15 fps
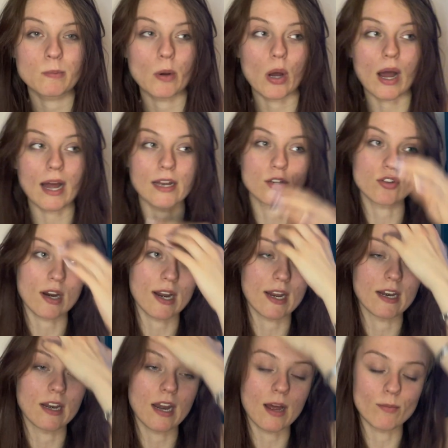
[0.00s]
but I'm
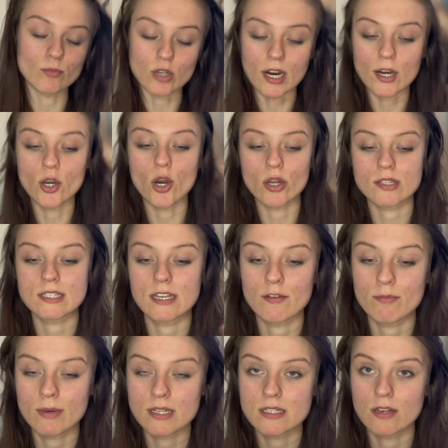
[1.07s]
trying not to give
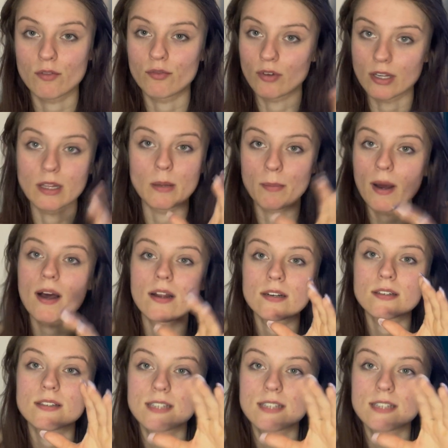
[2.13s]
myself really bad